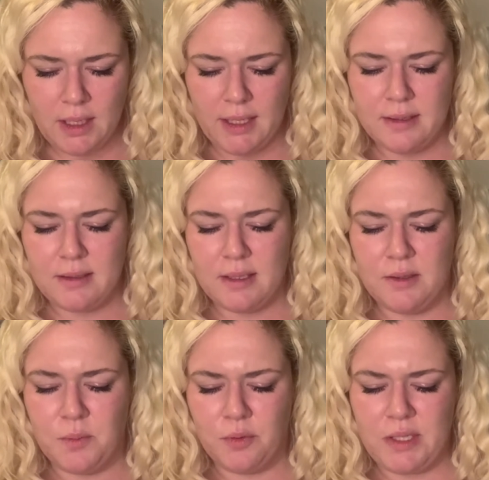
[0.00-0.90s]
And it
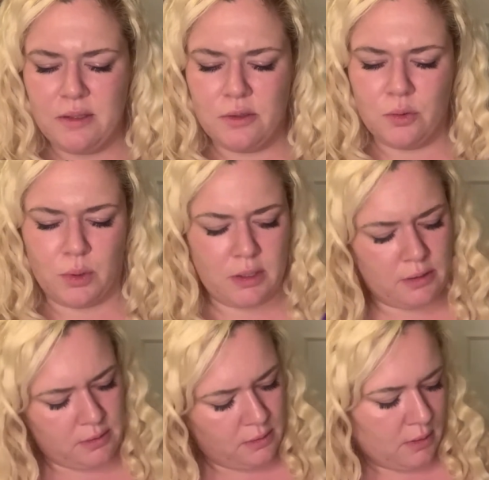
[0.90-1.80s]
says marine
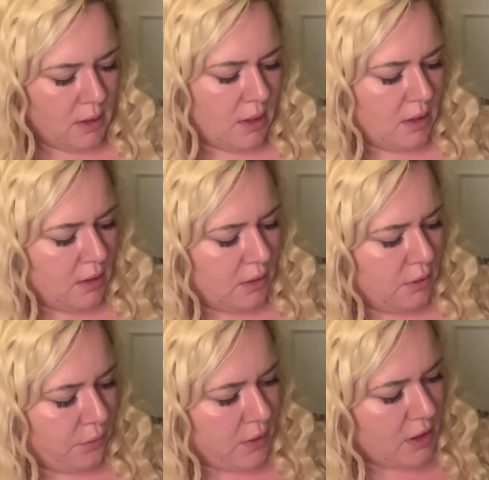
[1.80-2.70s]
source. On
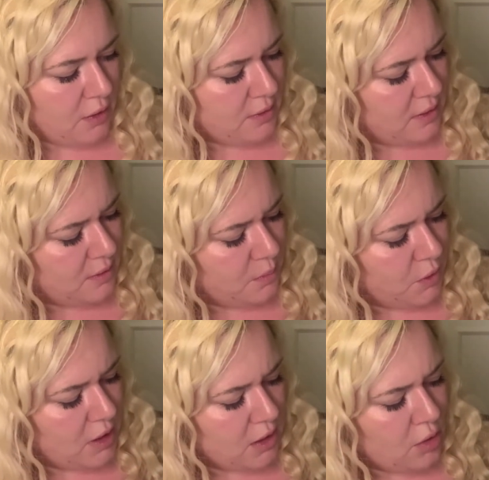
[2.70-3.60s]
the front here it says
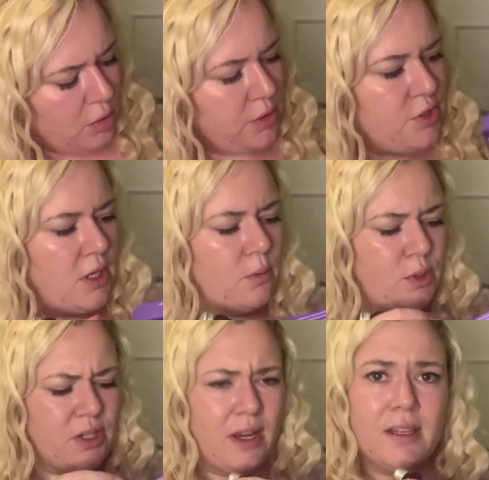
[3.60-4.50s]
marine collagen,
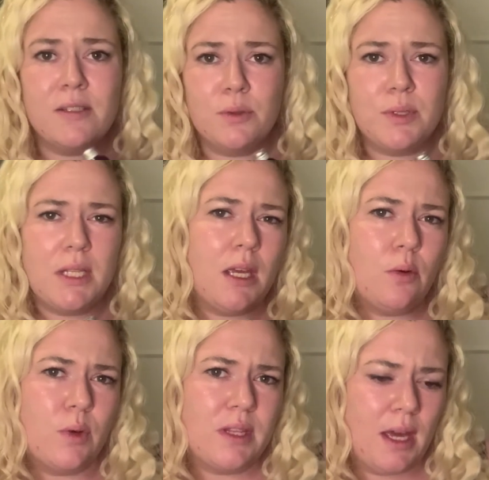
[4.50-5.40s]
which I
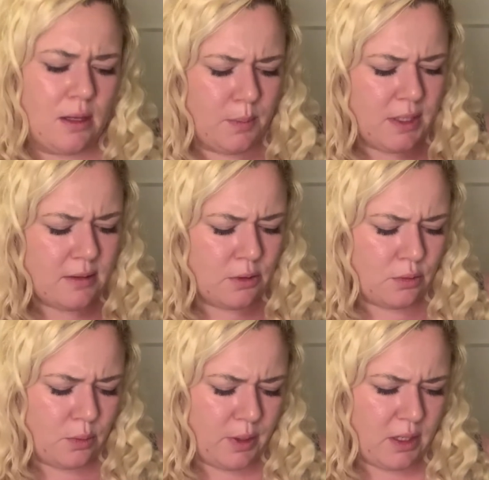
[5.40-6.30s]
associate with LMS, I
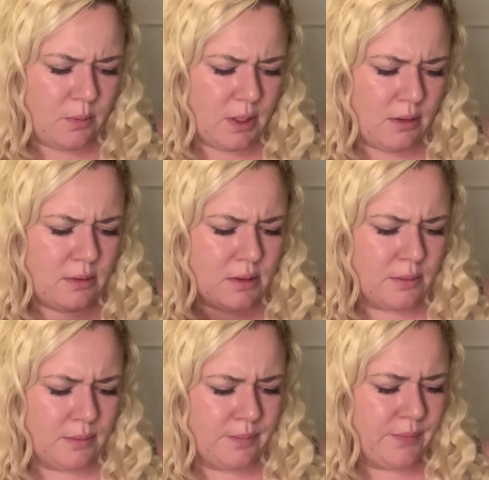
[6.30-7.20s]
don't know about anyone else.
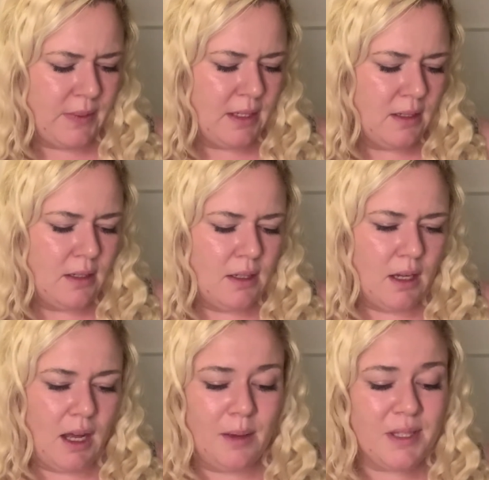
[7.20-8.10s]

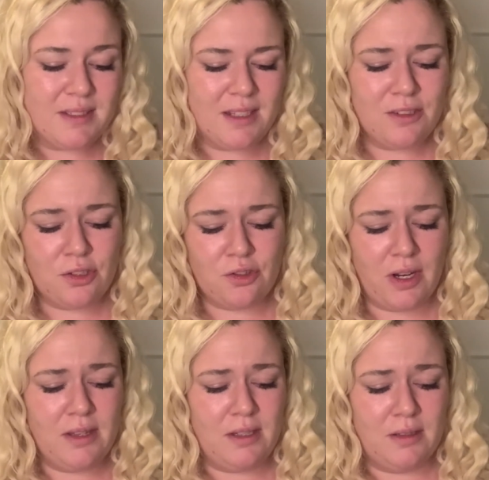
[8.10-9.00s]
I'm excited to
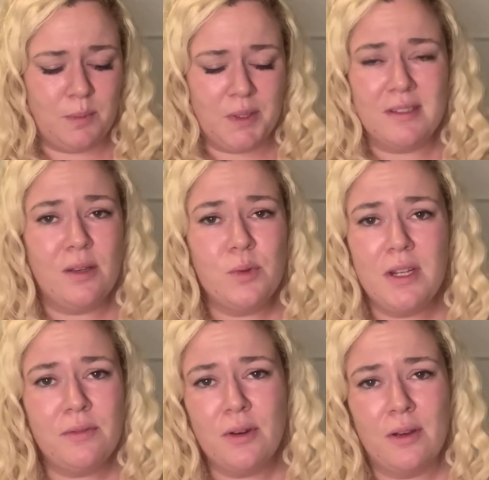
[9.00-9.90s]
try these because I would
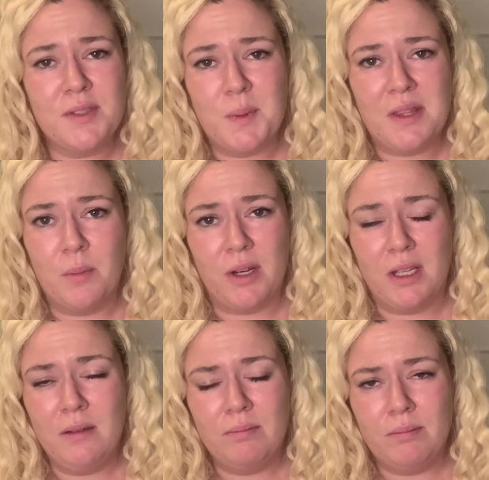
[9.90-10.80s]
never have spent the
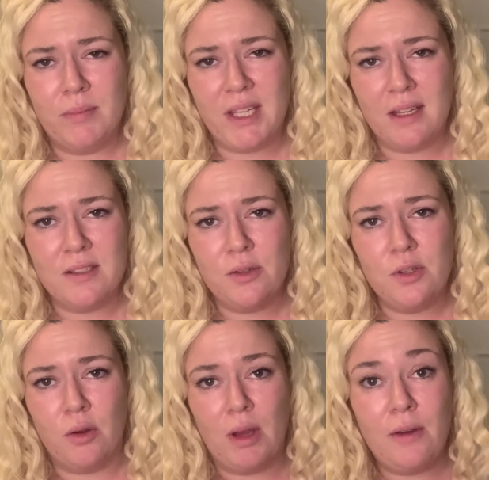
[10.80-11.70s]
money. Like, I can tell you
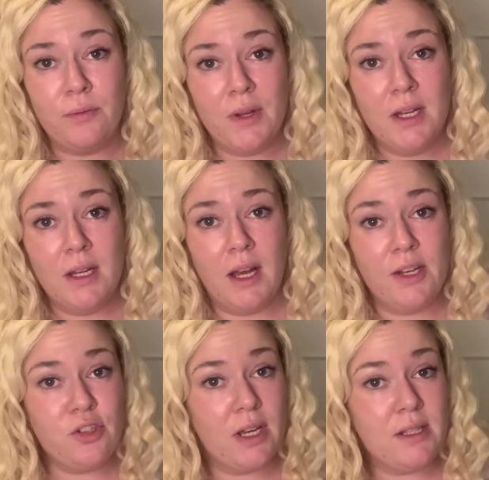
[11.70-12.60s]
now, if I
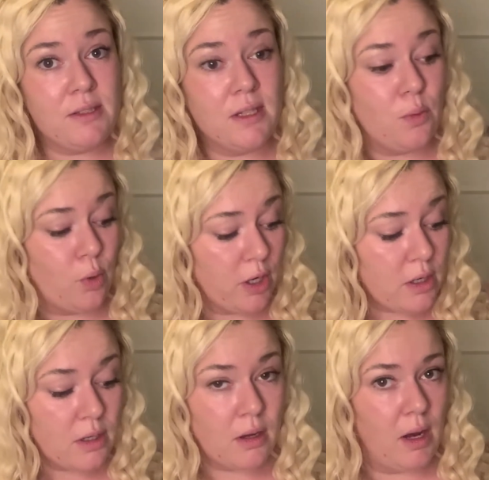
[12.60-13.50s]
try these and they
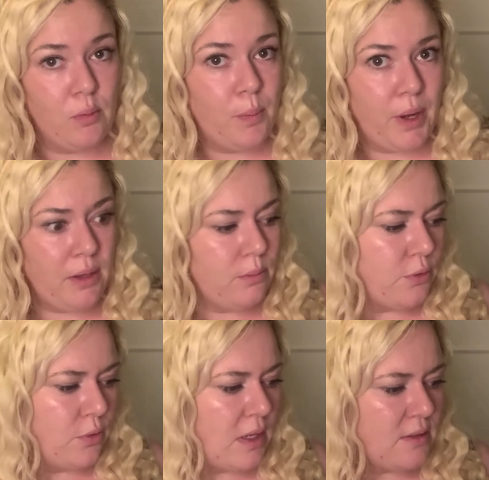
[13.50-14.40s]
work, I will buy them
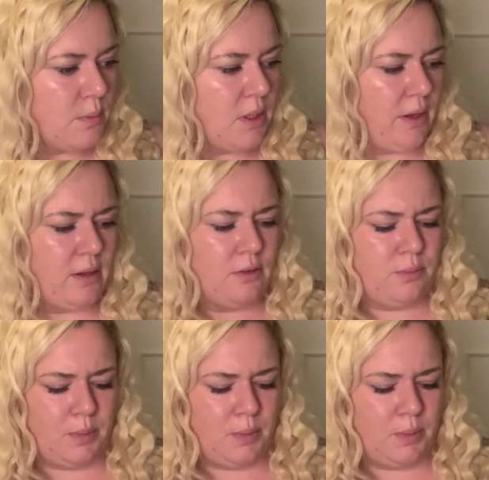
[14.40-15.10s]
for the rest of my life